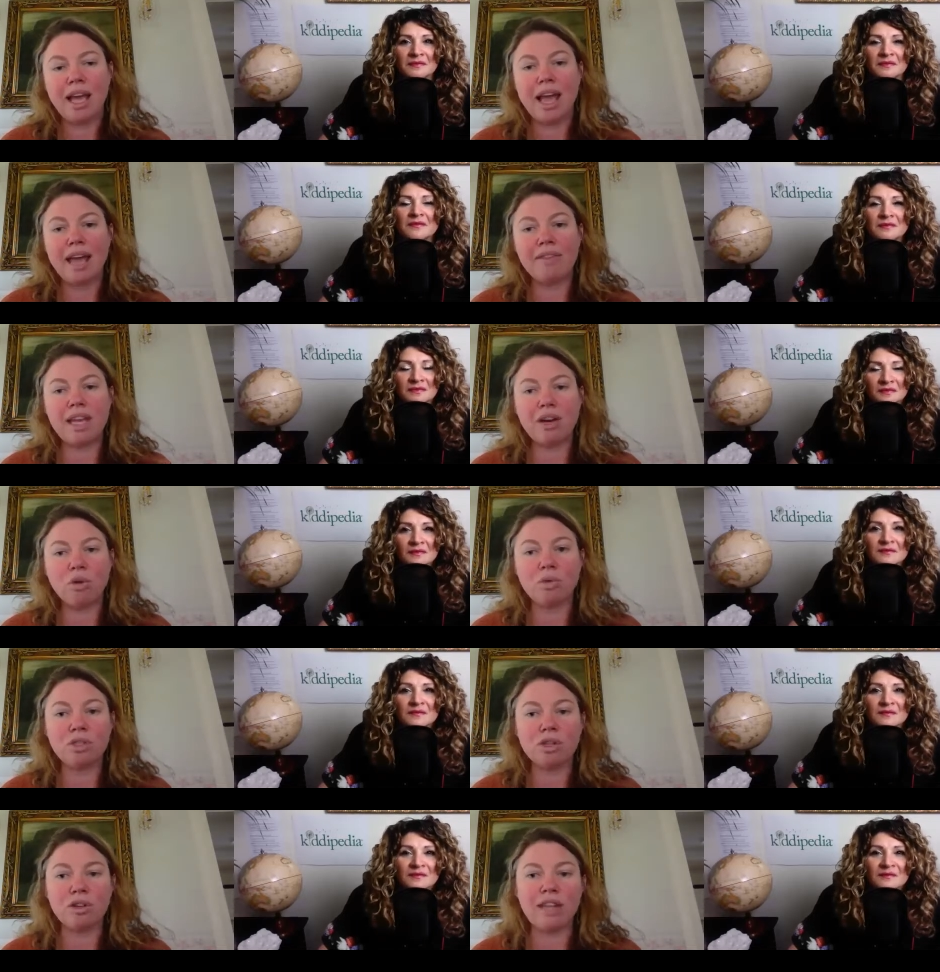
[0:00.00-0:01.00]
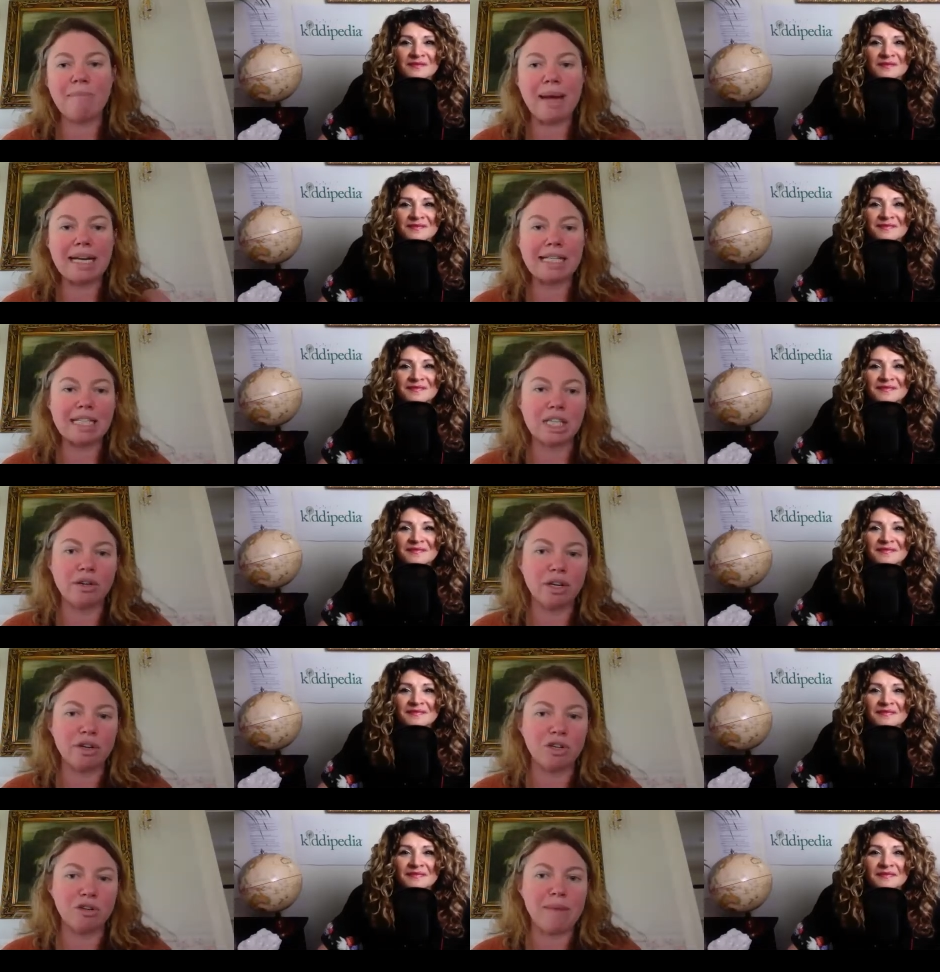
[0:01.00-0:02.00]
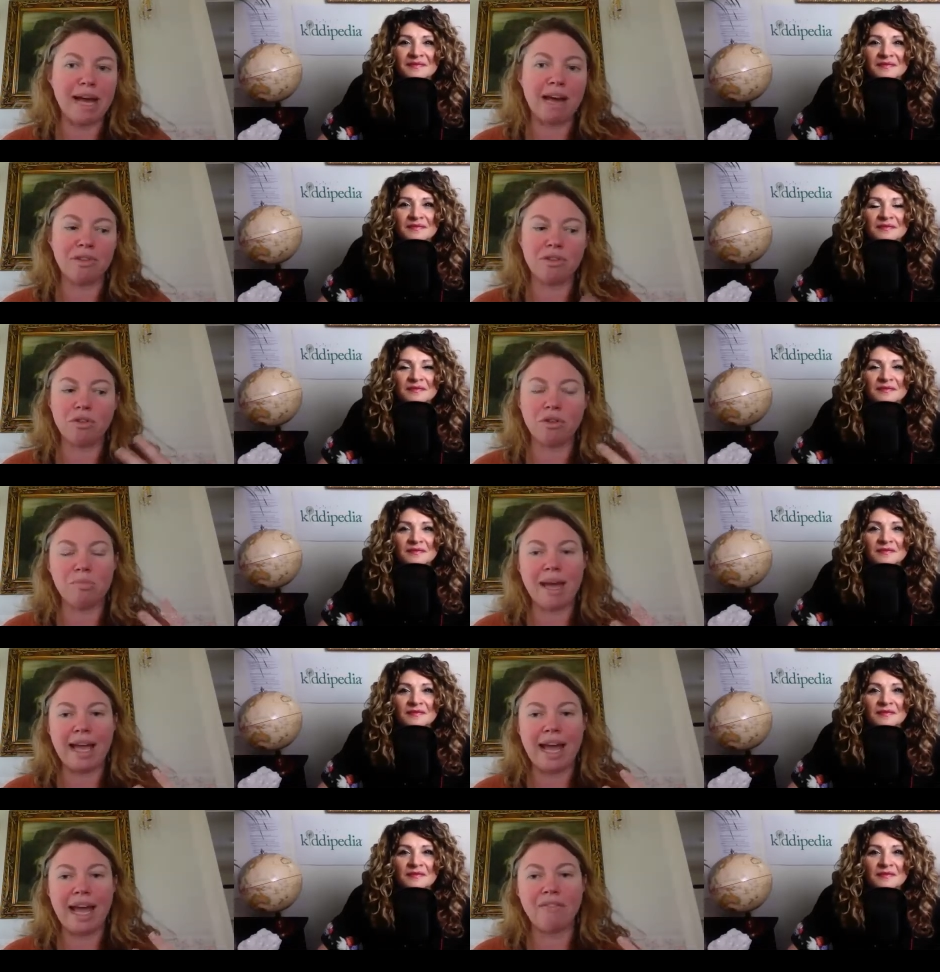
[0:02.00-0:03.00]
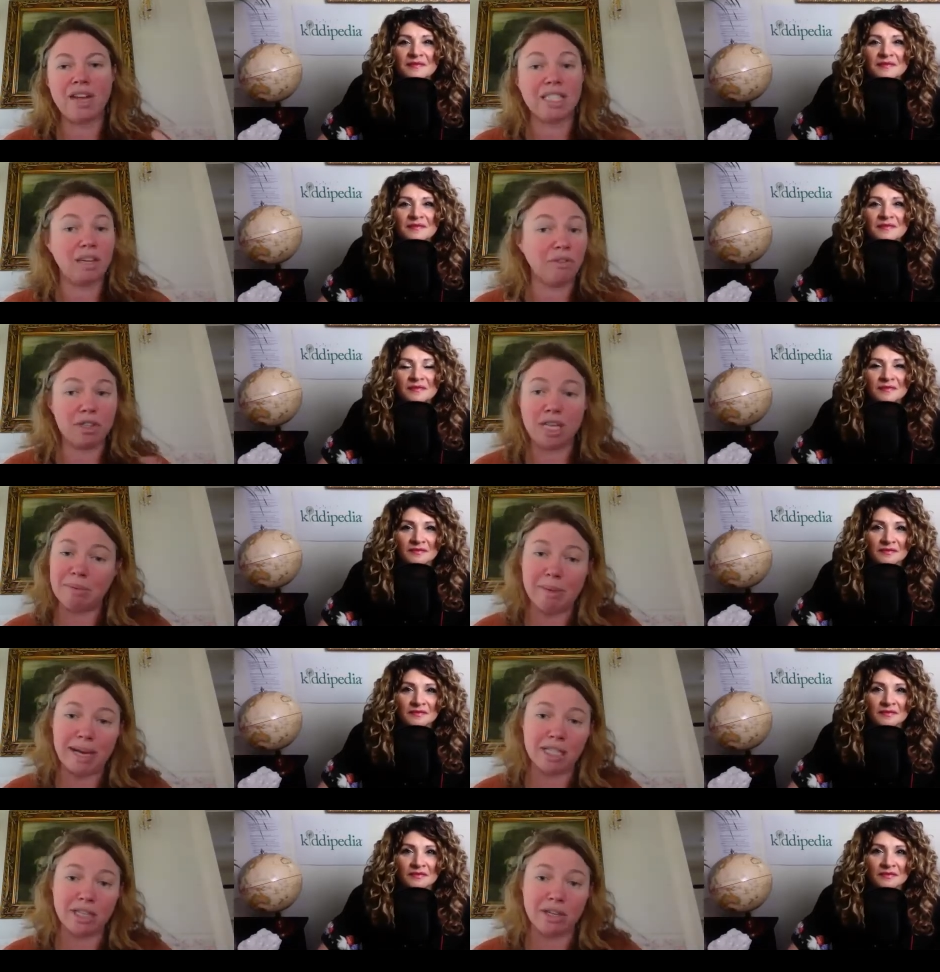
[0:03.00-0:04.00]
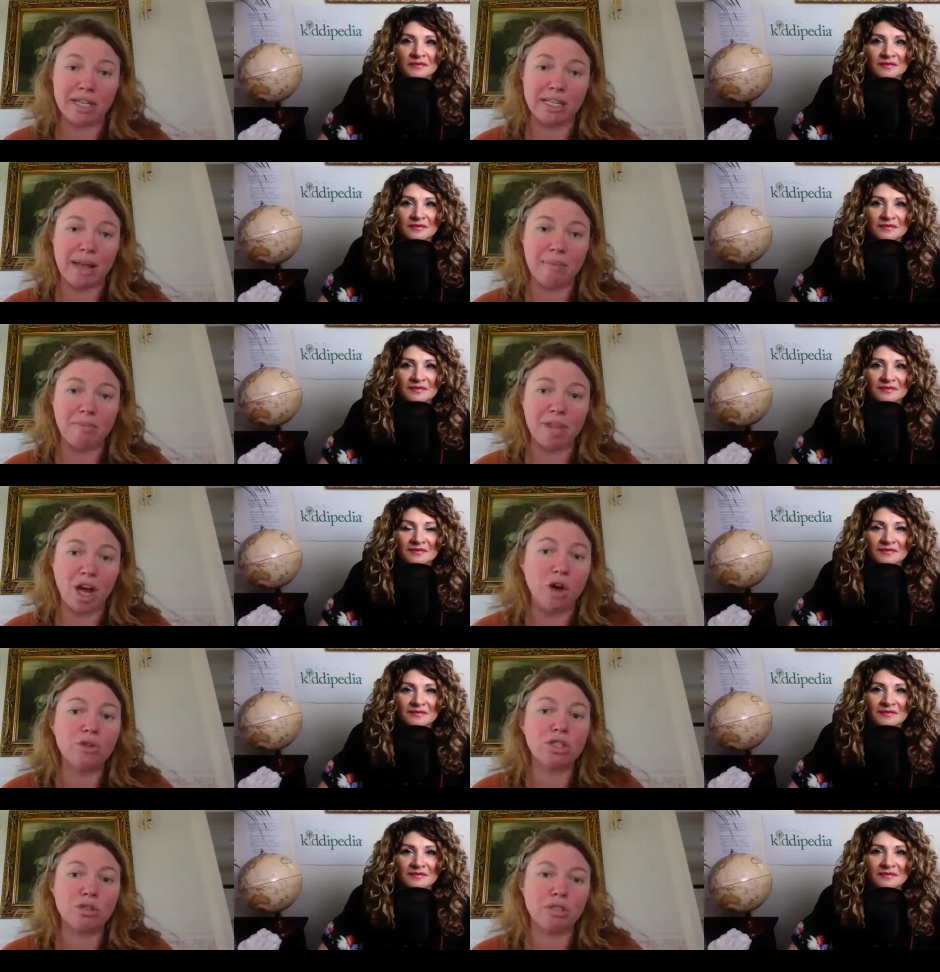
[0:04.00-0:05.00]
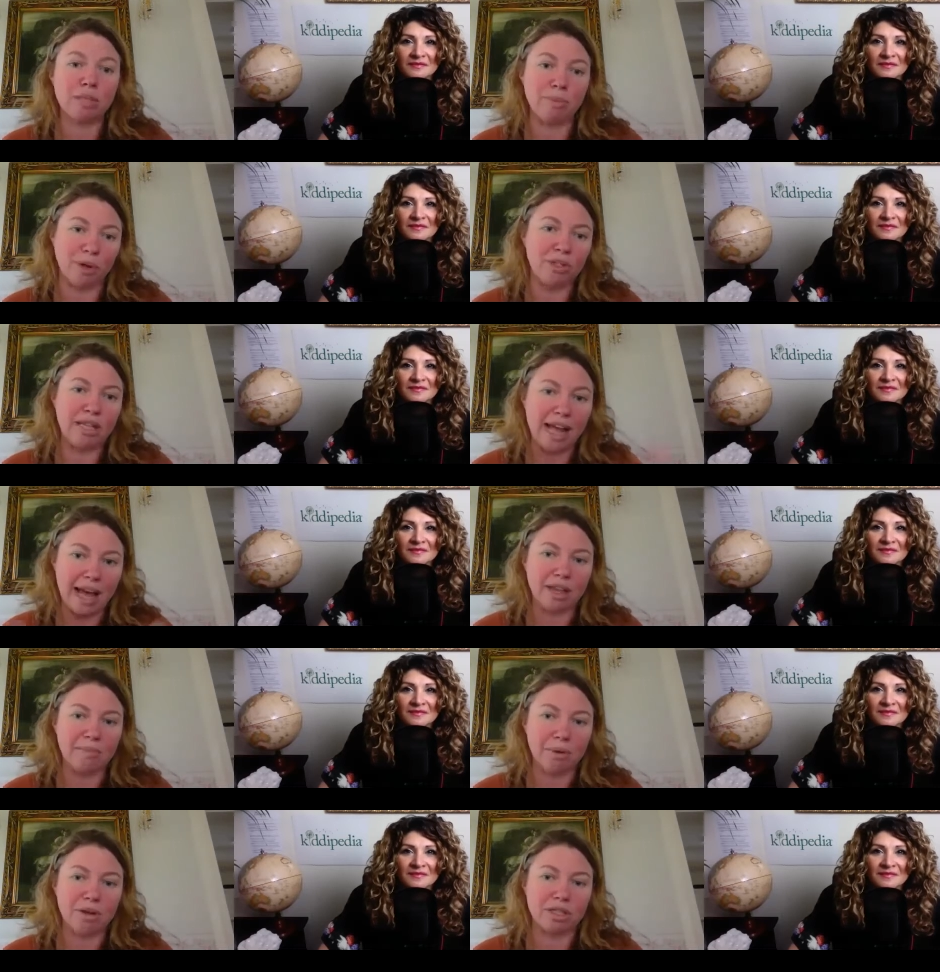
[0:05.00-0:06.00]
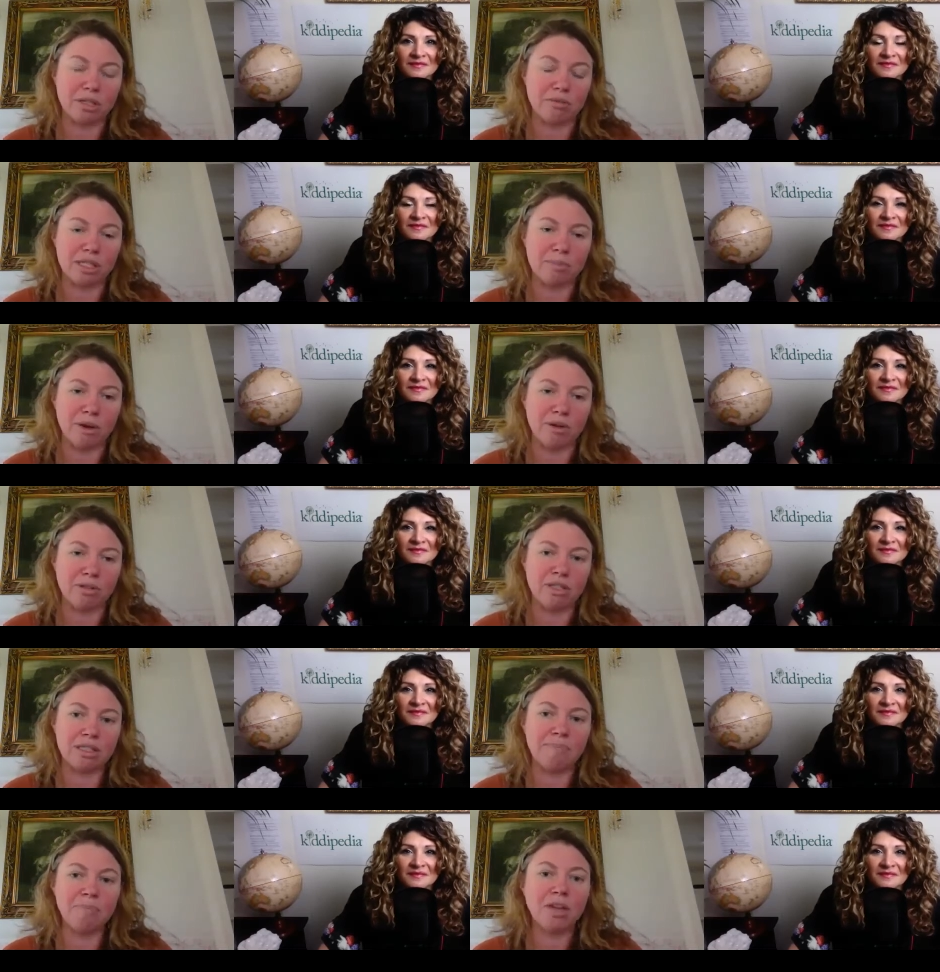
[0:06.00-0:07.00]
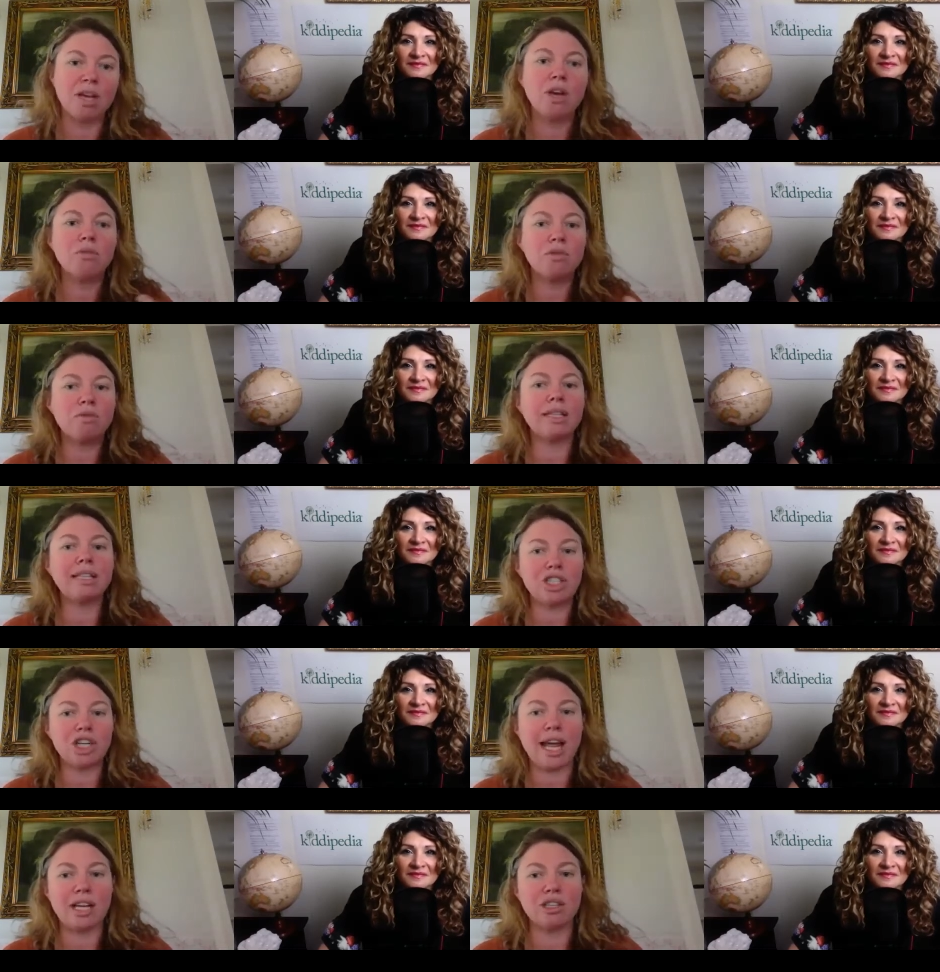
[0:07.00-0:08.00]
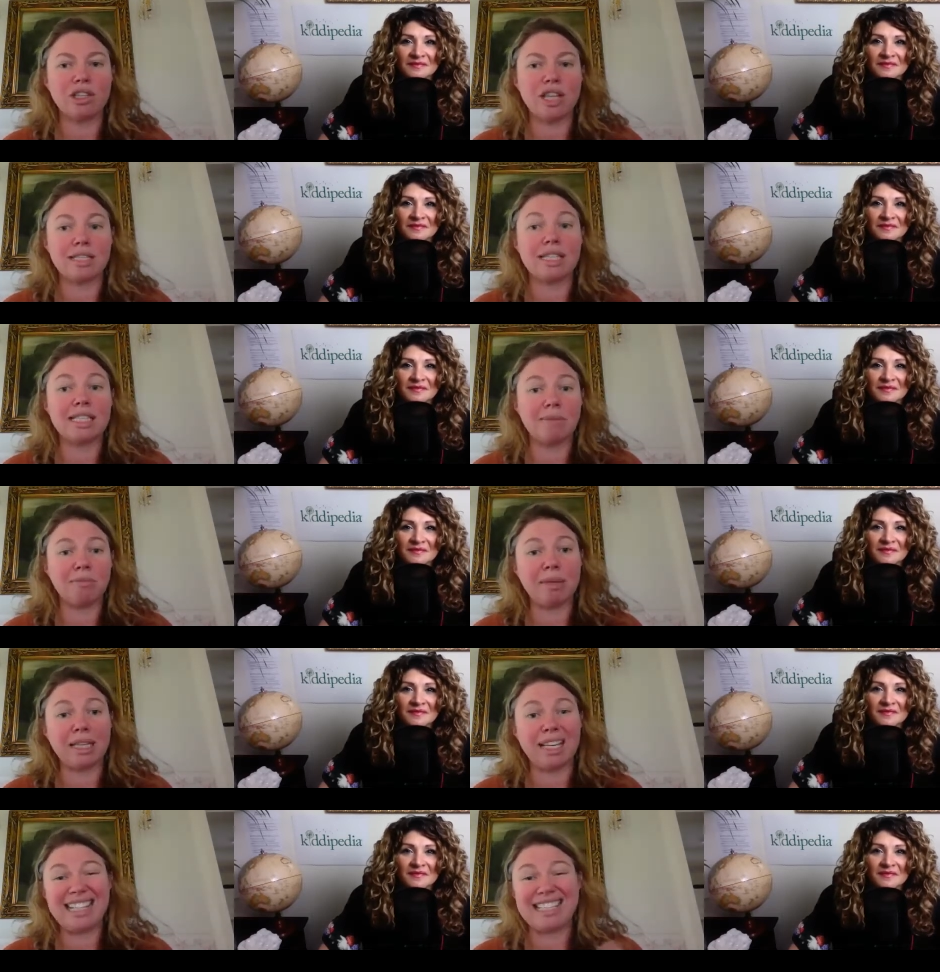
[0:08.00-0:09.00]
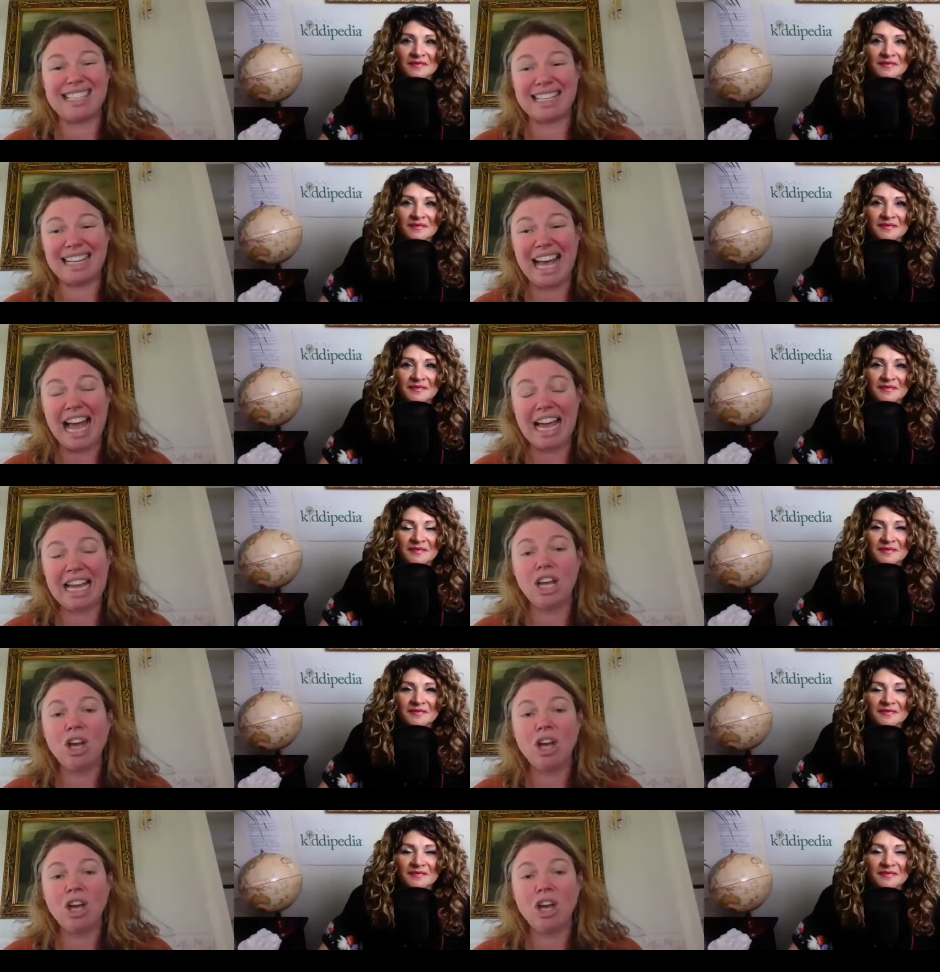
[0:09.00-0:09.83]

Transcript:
Speaker 1: And then also that bacteria in your mouth, you may have a different type of bacteria. The host response, how the person responds, will really change their susceptibility to decay